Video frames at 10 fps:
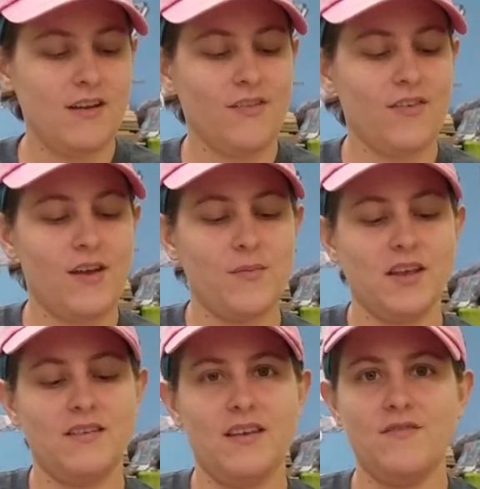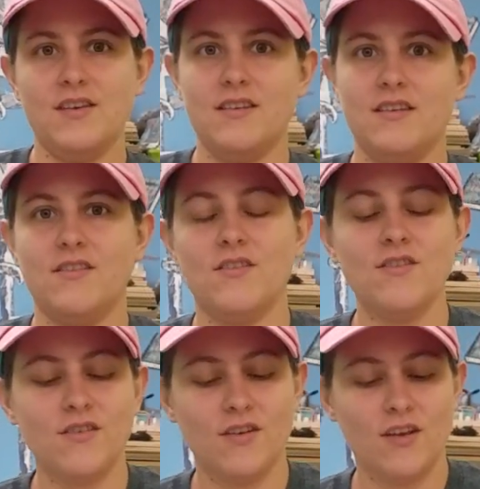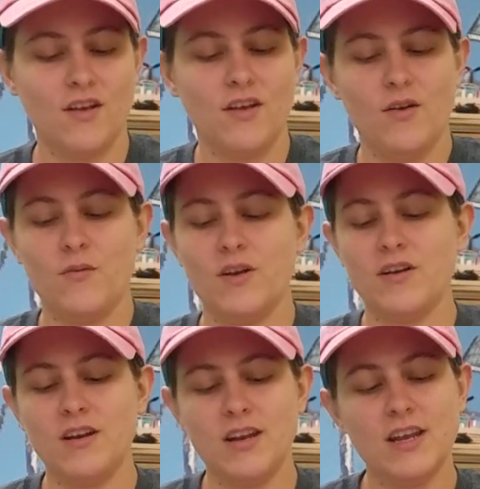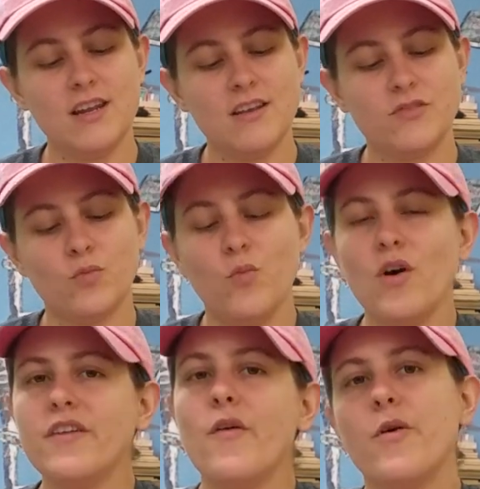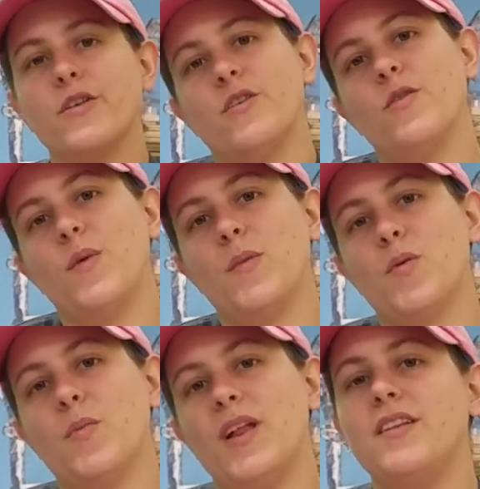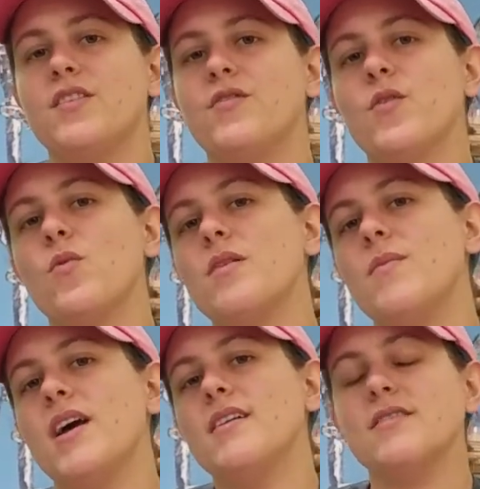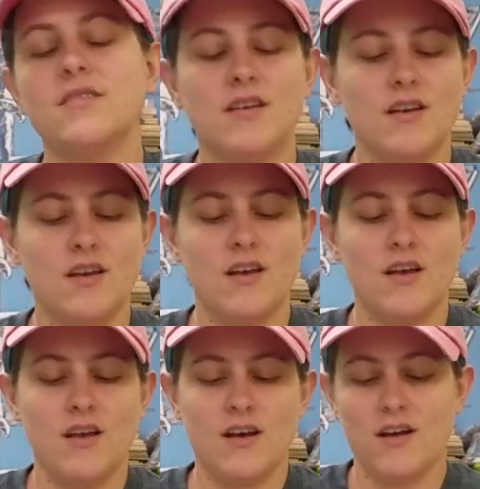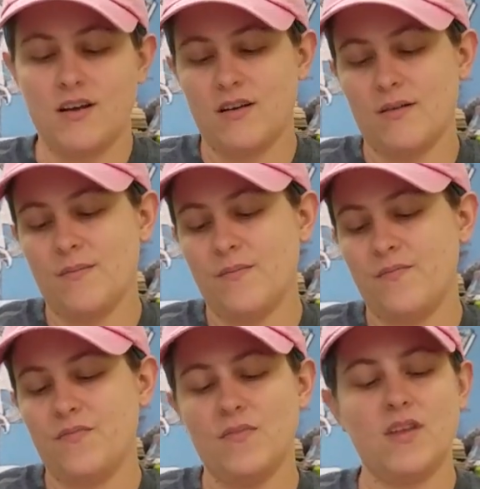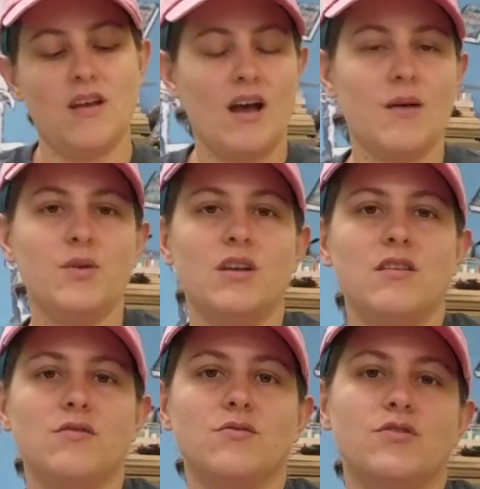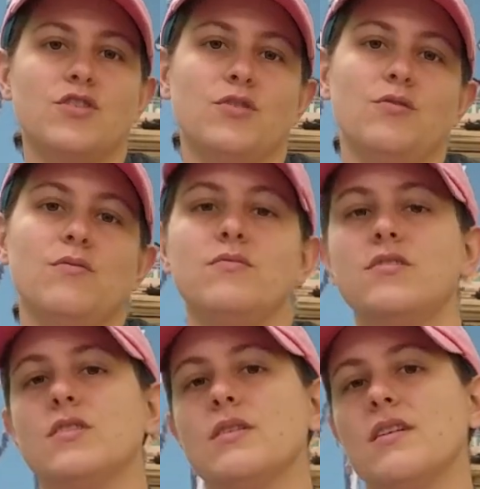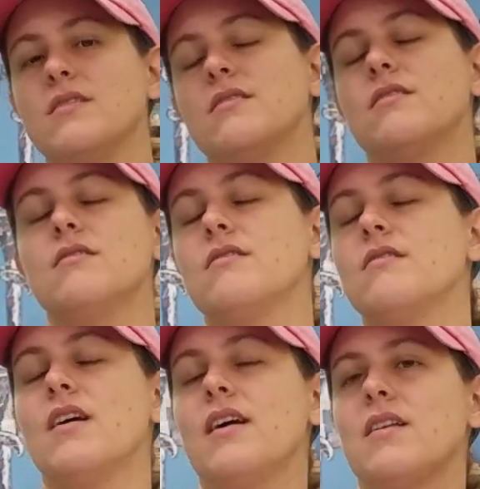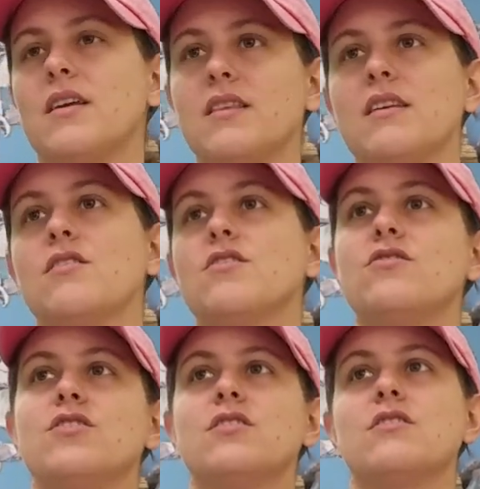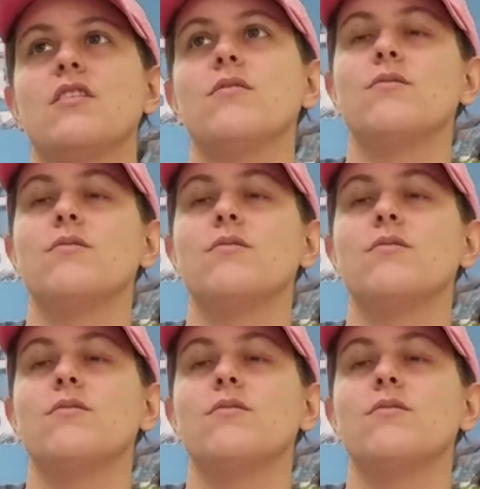Got my safety scissors. What you're gonna need is 1 or 2 paper plates for one mask. I'm gonna use 2 just because I like the ears just so.